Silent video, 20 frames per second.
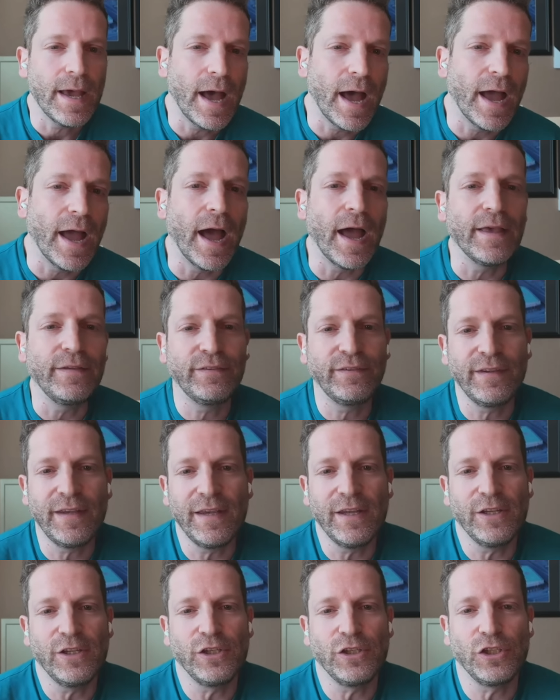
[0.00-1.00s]
I
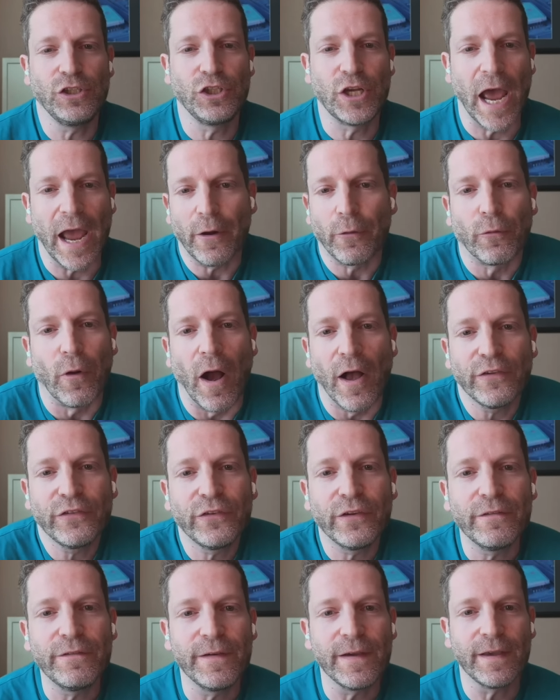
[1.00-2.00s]
see Jack
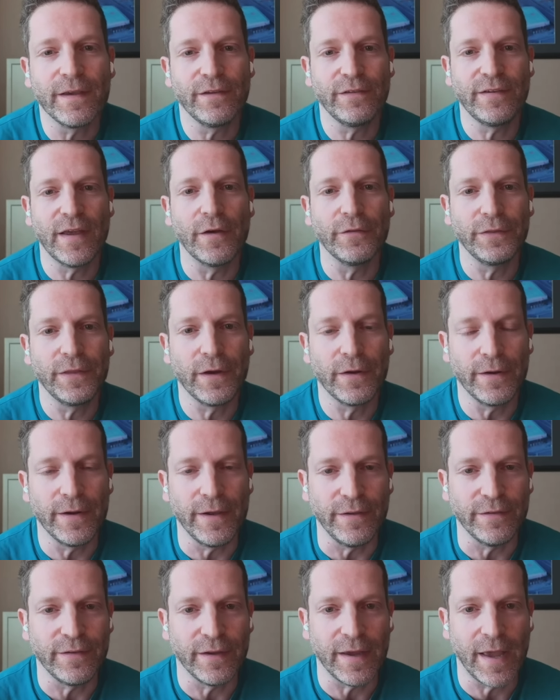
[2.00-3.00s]
Roslovic is out there.
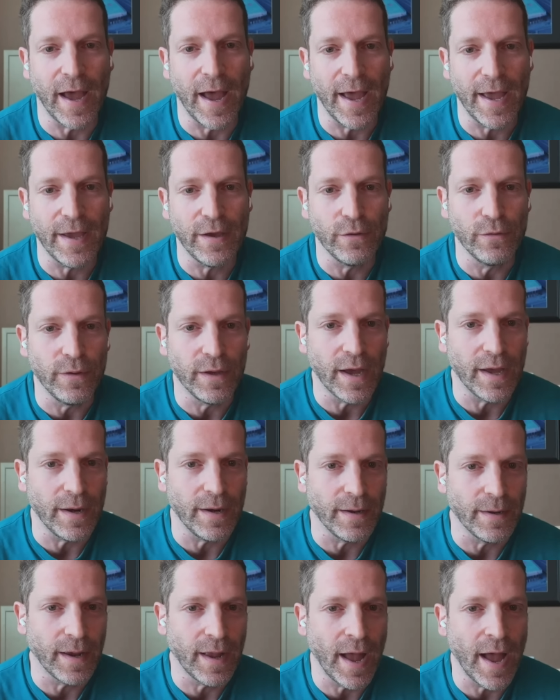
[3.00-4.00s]
He's a guy who
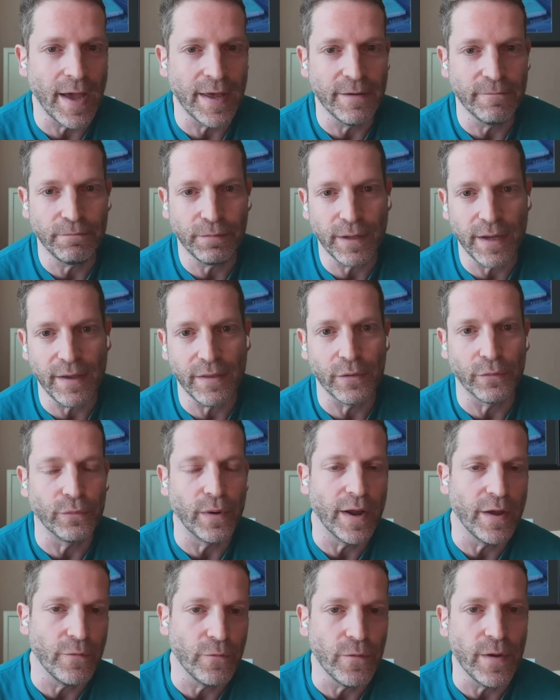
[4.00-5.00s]
can kind of play the
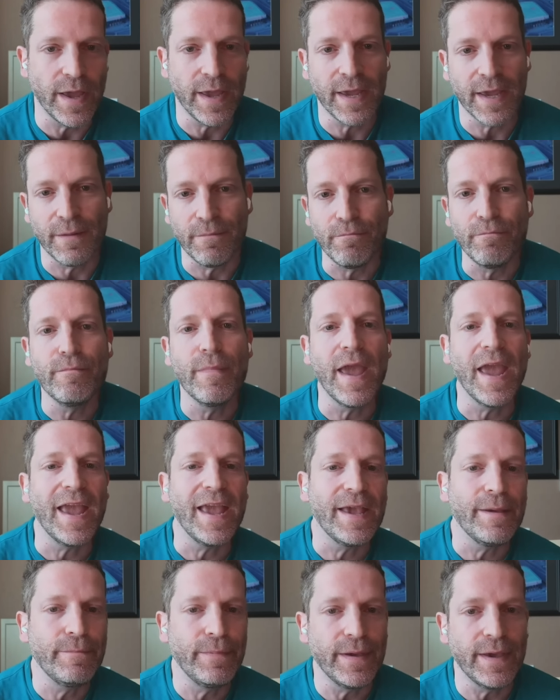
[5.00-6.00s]
right wing, and
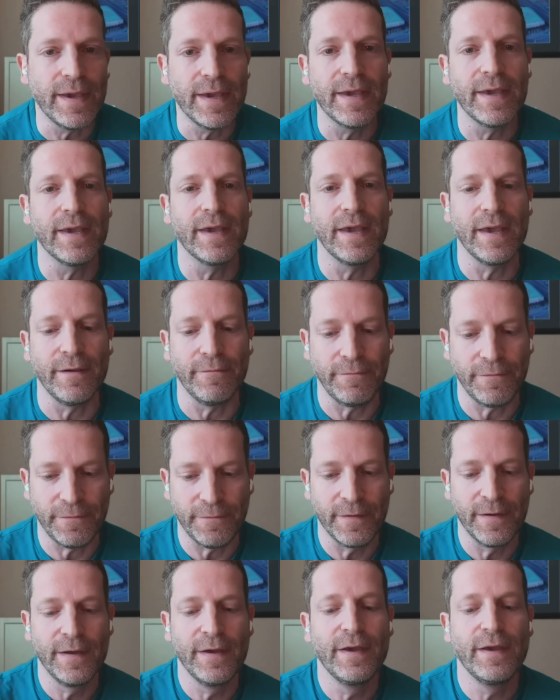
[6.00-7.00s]
maybe
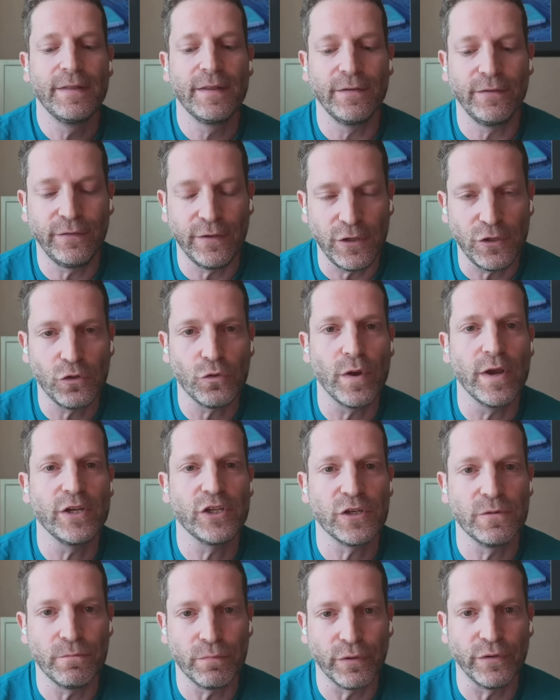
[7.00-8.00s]
if the
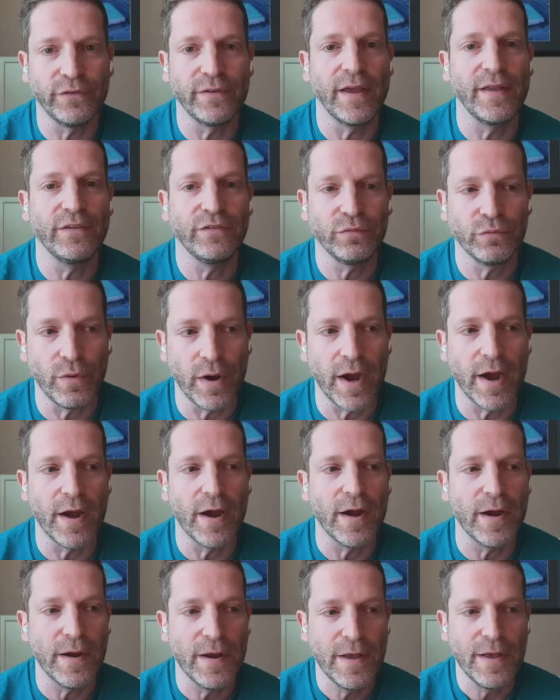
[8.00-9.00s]
situation presents
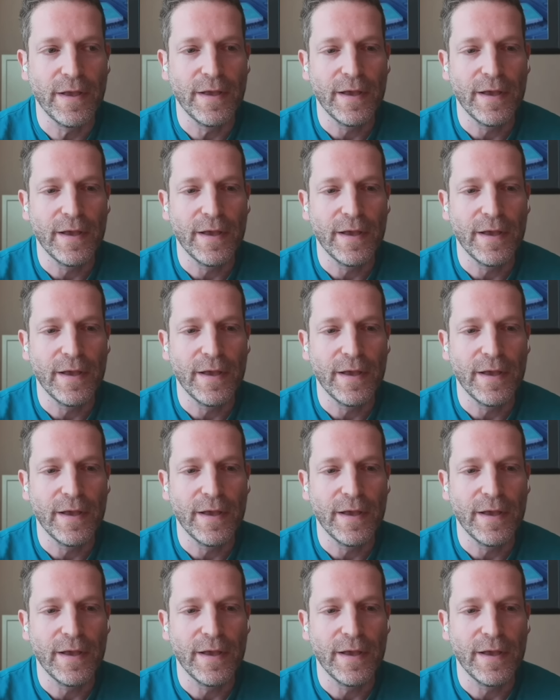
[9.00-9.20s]
where